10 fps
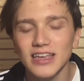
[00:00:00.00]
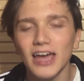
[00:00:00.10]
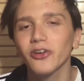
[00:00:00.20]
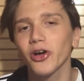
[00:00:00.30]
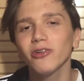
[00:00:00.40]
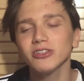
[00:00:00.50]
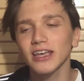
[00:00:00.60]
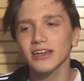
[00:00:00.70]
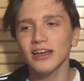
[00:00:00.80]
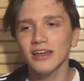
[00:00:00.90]
I don't know. It was
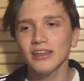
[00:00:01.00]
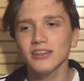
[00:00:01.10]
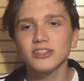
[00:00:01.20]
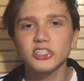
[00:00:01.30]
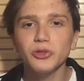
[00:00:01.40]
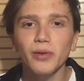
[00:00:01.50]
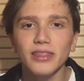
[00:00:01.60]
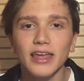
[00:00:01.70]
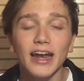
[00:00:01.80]
like this stupid thing.